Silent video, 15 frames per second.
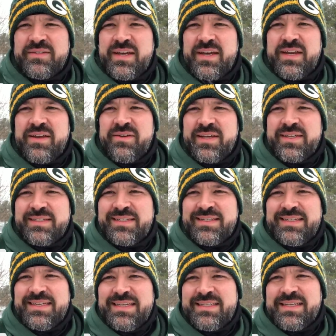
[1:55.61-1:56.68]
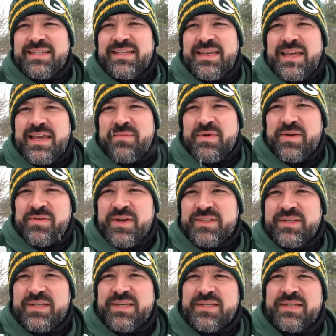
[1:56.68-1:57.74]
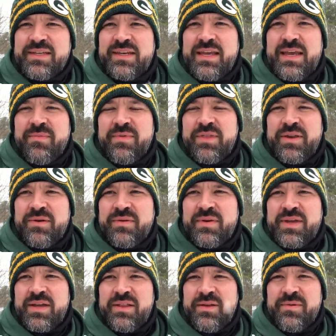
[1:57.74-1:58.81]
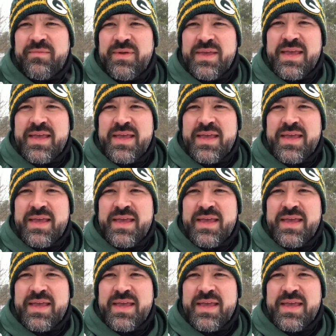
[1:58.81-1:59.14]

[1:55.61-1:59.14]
Tannehill has a decent game. Henry has a decent game, but they don't kill him.